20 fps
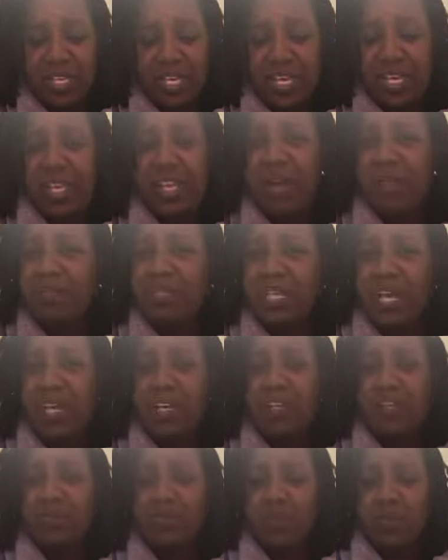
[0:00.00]
And I was
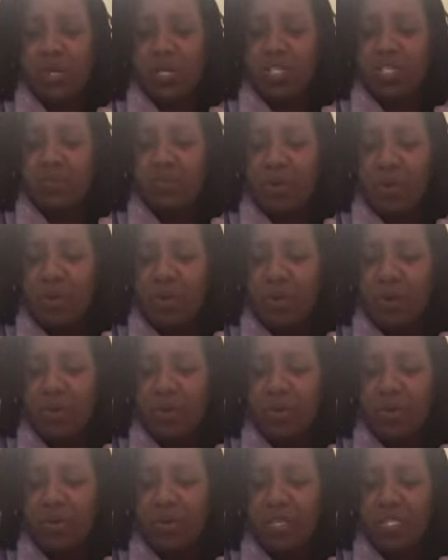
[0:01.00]
like, what is wrong with
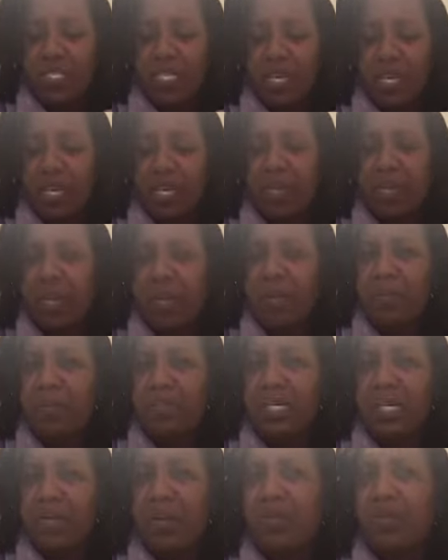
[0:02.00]
her daughter's hair? I
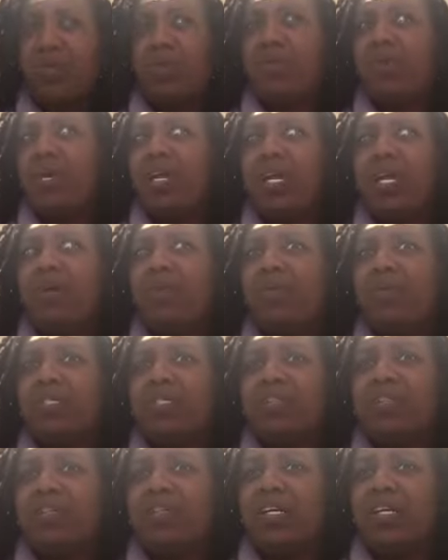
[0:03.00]
was like, her daughter's hair
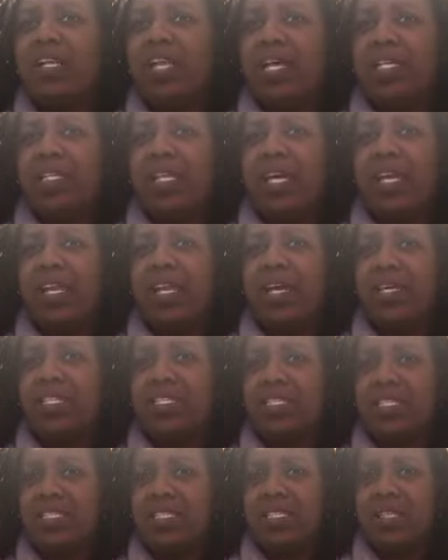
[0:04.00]
wasn't looking like that
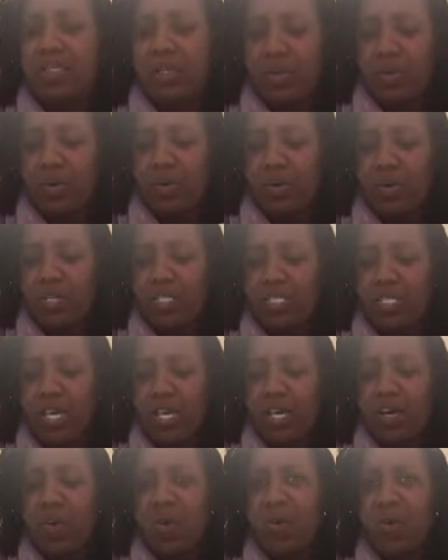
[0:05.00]
last season ago. It's
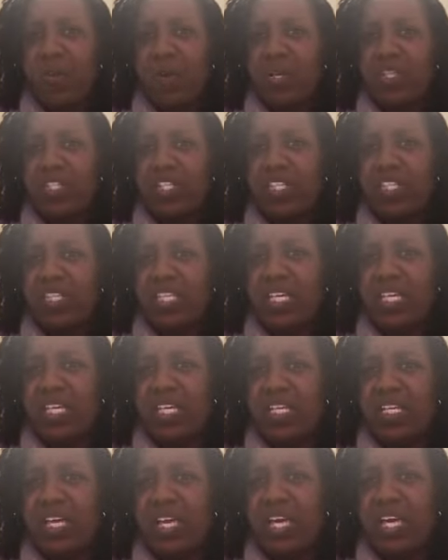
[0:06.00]
like a whole bunch of
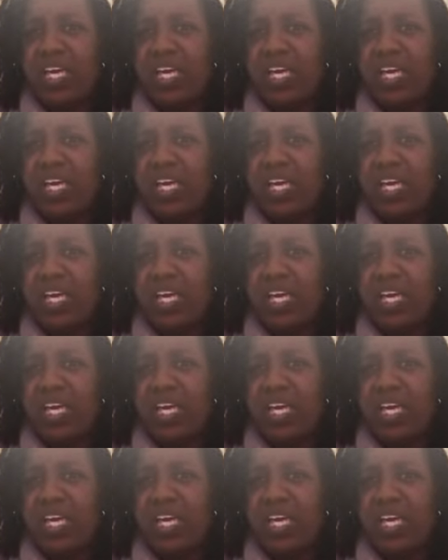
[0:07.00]
thinning